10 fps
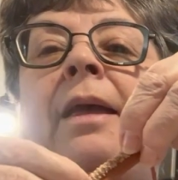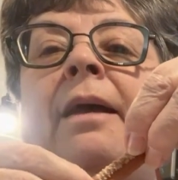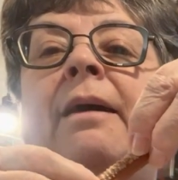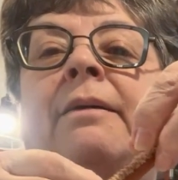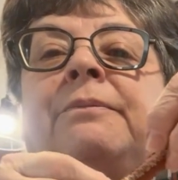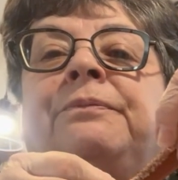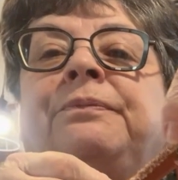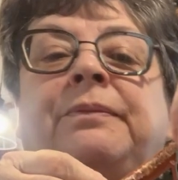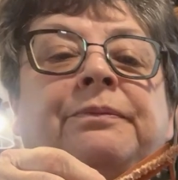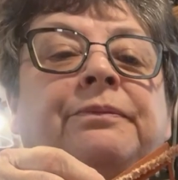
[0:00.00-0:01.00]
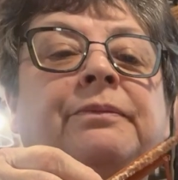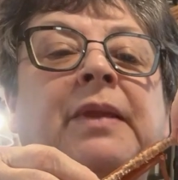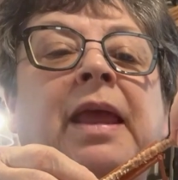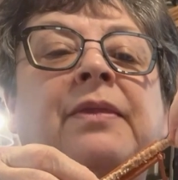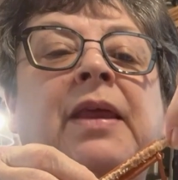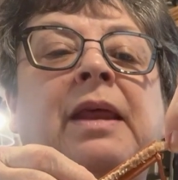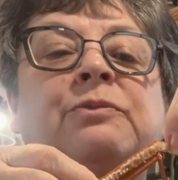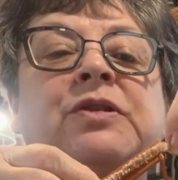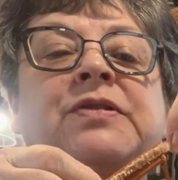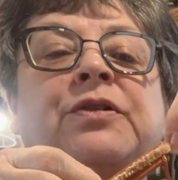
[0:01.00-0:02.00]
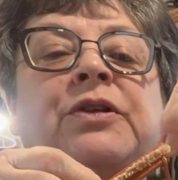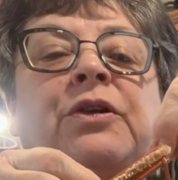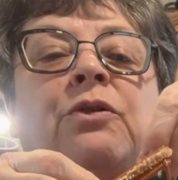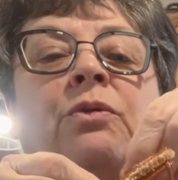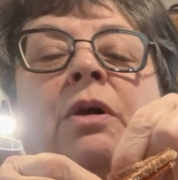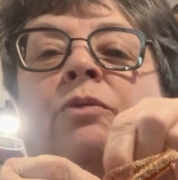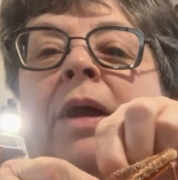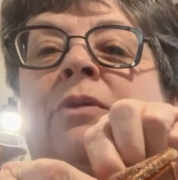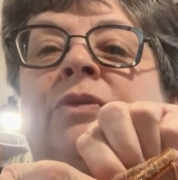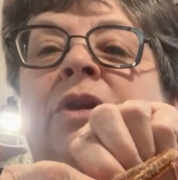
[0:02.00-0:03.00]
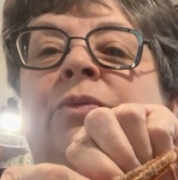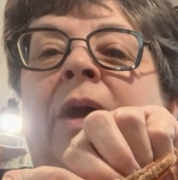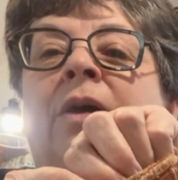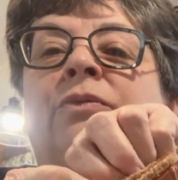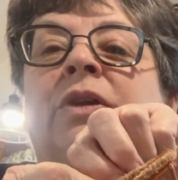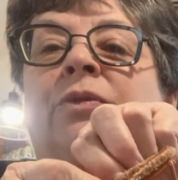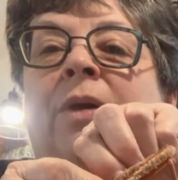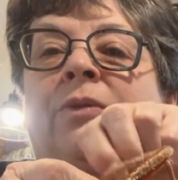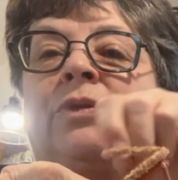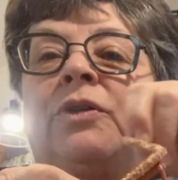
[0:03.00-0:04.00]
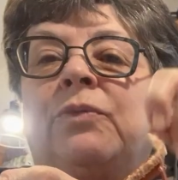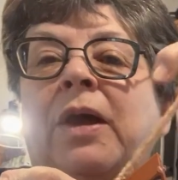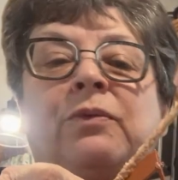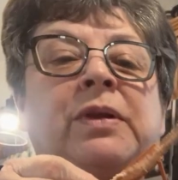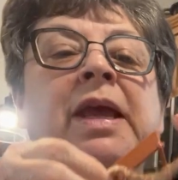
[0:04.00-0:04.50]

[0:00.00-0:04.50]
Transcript: And then I'm just going to go around and around and around and around.